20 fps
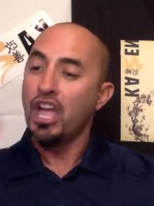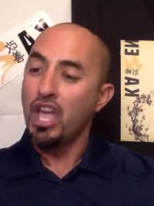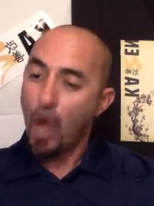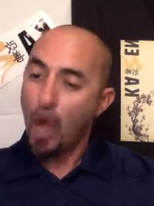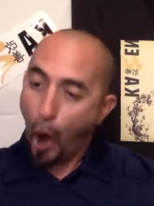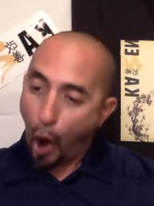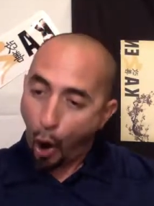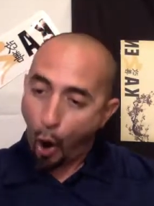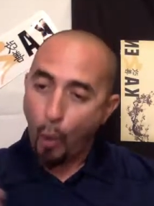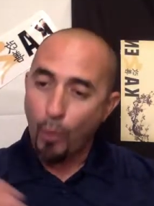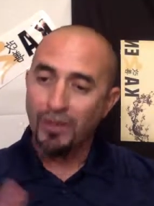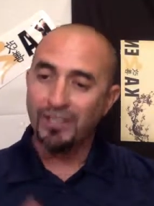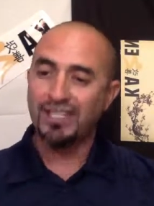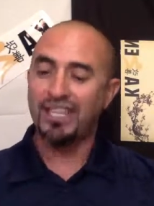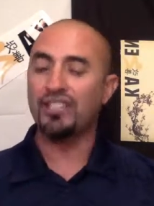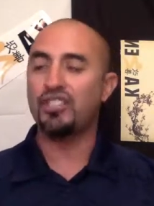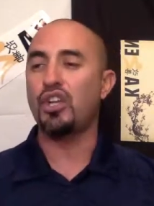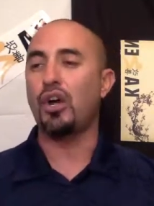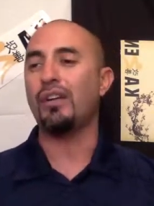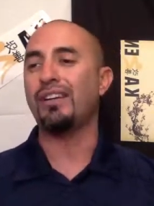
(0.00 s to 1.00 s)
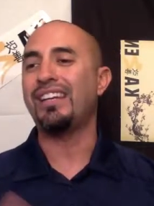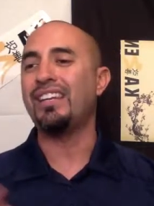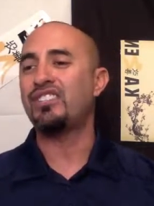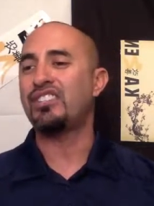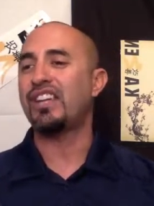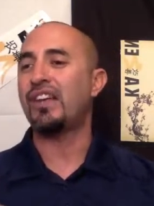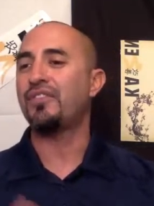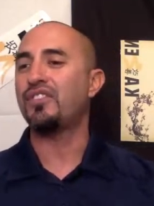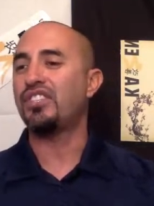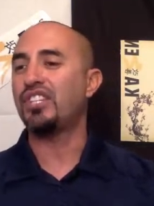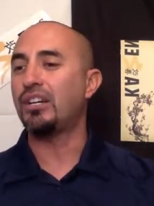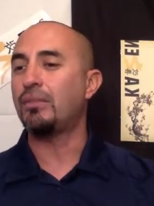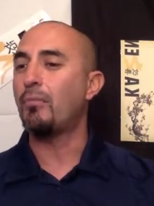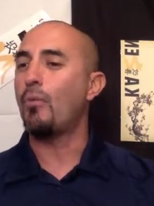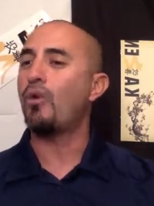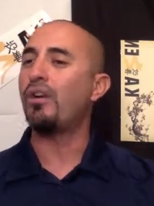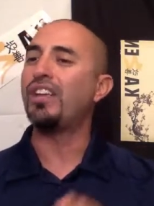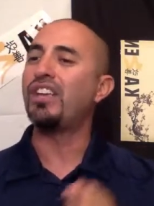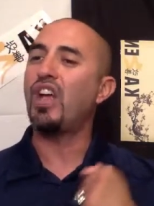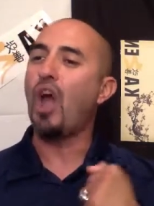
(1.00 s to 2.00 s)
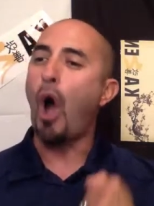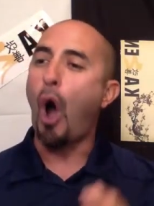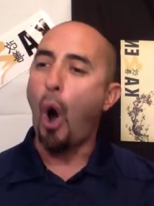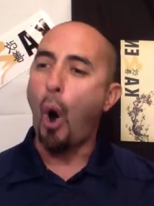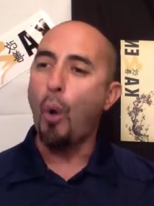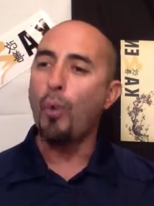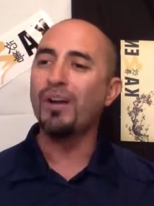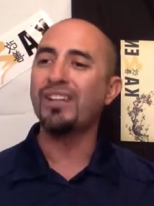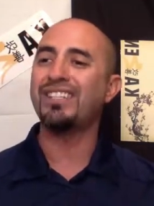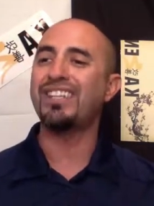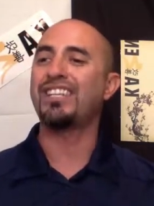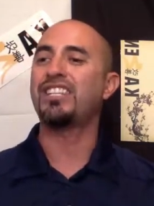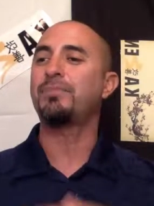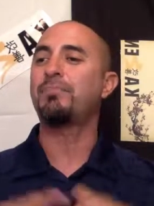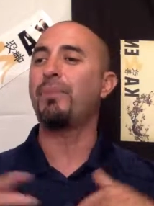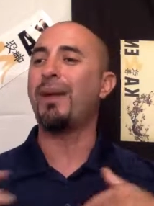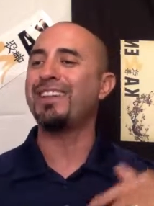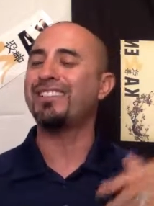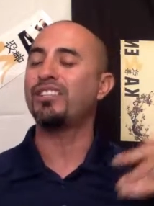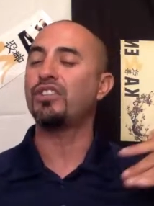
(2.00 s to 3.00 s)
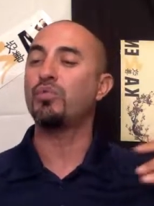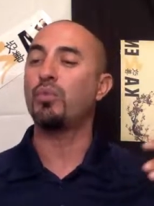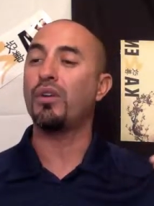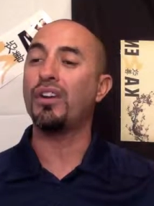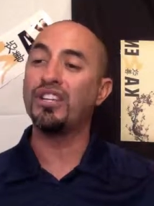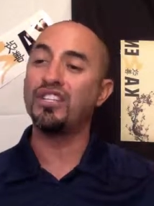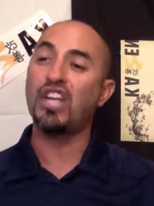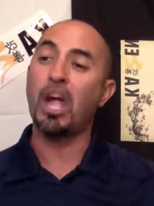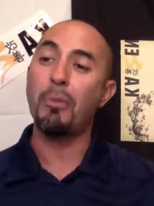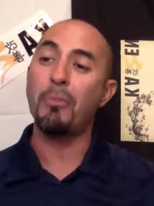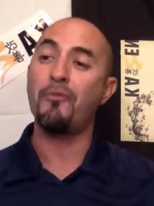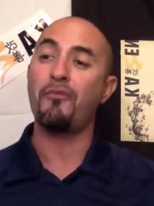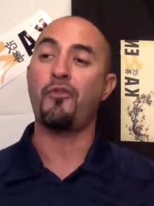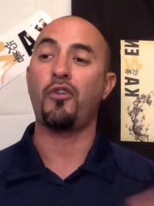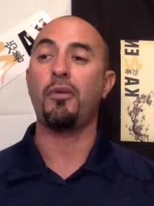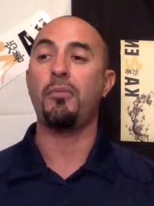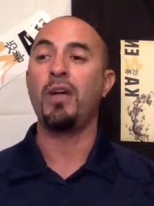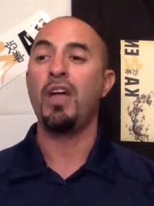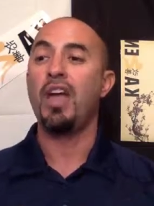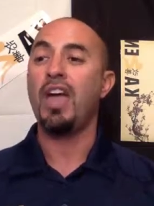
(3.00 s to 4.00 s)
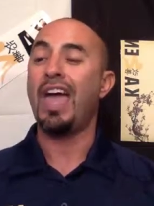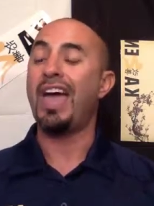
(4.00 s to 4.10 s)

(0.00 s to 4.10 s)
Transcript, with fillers: He always gets on each and every single morning. He always expresses where he's coming from.